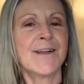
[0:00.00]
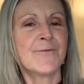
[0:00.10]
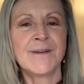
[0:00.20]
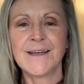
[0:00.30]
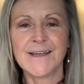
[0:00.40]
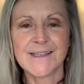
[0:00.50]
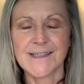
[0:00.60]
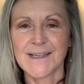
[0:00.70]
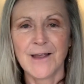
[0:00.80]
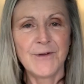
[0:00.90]
Needless to
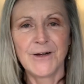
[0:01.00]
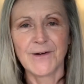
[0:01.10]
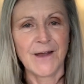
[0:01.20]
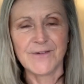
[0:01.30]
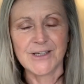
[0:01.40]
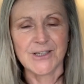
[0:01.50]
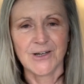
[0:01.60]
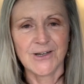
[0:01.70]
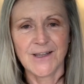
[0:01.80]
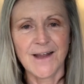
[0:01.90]
say, we don't have to
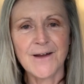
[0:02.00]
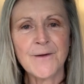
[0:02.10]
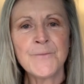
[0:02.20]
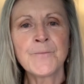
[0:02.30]
start there.